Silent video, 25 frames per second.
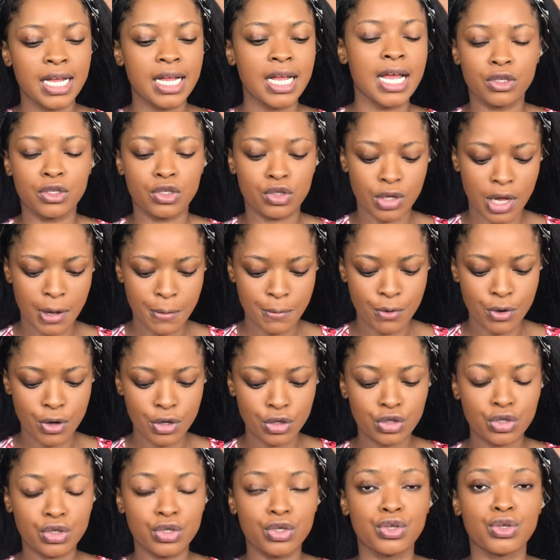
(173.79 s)
So I'm going
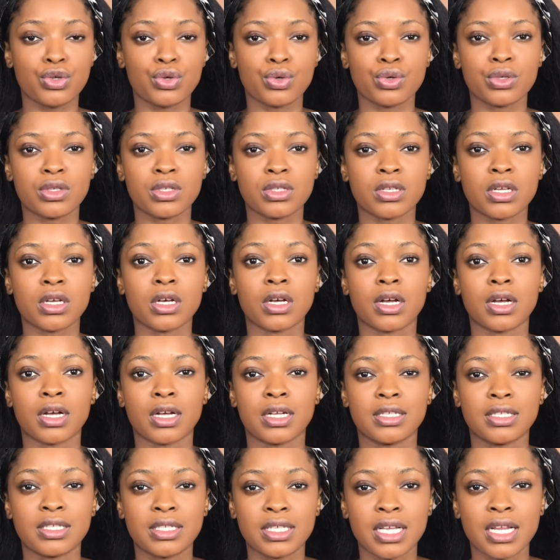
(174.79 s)
to use a
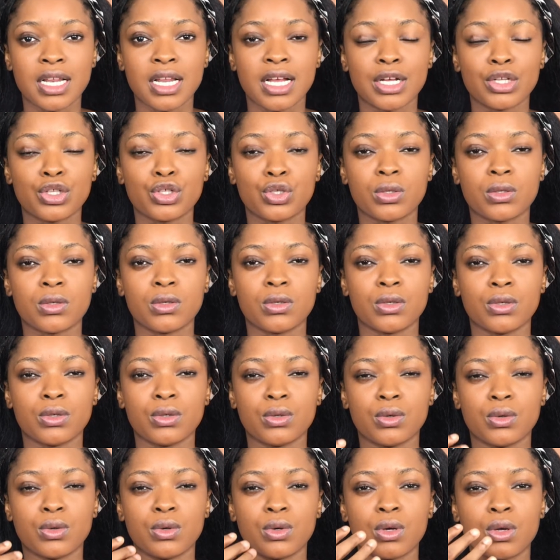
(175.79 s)
concealer
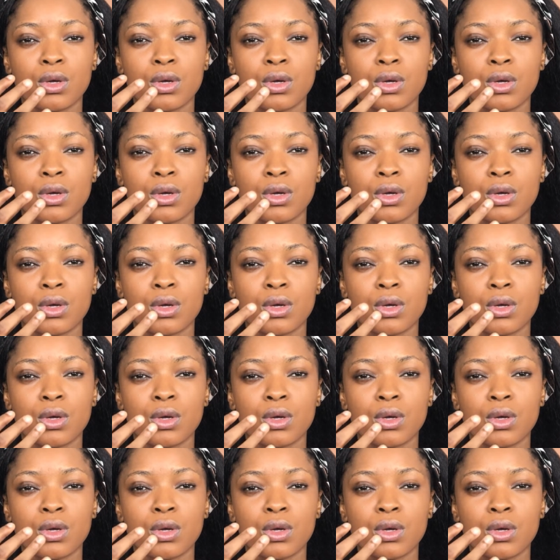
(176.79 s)
to